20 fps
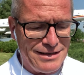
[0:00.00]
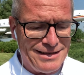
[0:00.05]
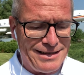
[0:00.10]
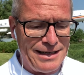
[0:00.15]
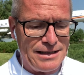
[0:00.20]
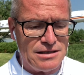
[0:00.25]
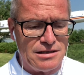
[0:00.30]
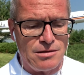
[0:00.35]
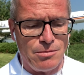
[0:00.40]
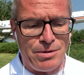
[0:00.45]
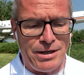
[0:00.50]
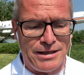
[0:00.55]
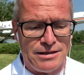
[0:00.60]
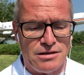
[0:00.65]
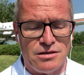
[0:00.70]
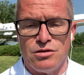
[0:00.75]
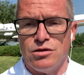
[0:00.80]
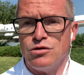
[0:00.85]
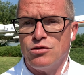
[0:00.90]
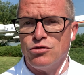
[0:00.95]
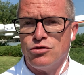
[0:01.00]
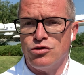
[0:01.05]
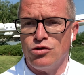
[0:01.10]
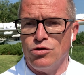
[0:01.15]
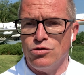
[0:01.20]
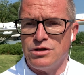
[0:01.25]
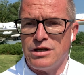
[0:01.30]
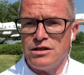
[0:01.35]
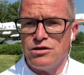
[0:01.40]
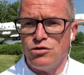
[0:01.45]
That's the best to
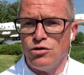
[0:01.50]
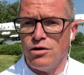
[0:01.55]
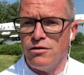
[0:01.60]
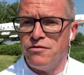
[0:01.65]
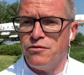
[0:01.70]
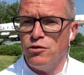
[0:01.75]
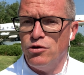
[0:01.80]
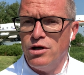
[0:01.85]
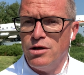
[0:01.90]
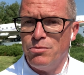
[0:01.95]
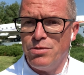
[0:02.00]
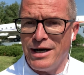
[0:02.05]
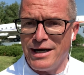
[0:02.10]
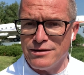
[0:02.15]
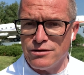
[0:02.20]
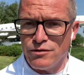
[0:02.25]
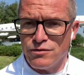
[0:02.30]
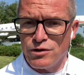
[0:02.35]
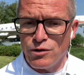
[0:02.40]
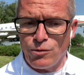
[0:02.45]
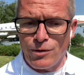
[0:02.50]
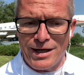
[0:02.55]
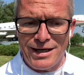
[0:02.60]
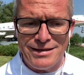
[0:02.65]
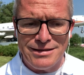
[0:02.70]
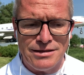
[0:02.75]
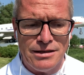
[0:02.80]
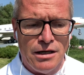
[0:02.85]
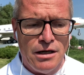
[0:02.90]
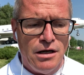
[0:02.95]
show that you are fully part of the
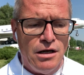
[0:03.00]
West.